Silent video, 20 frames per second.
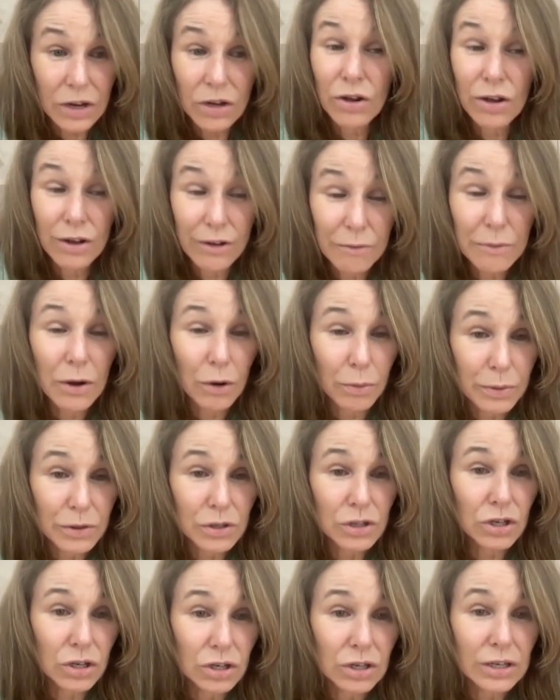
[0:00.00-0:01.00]
You give me
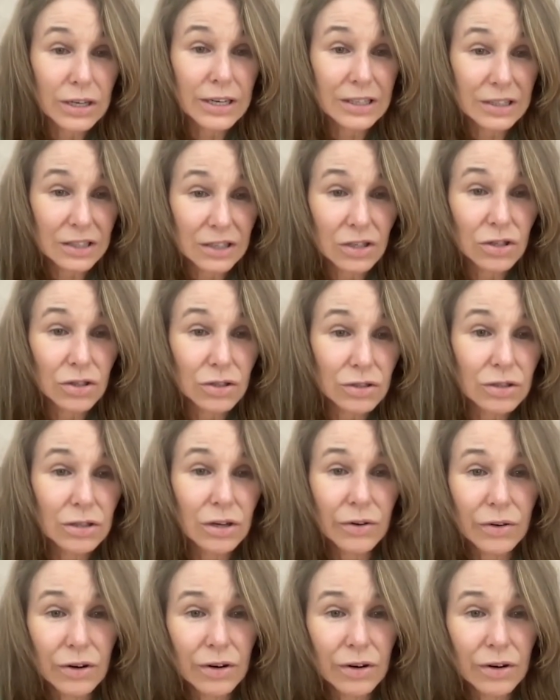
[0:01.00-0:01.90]
opportunities to do so,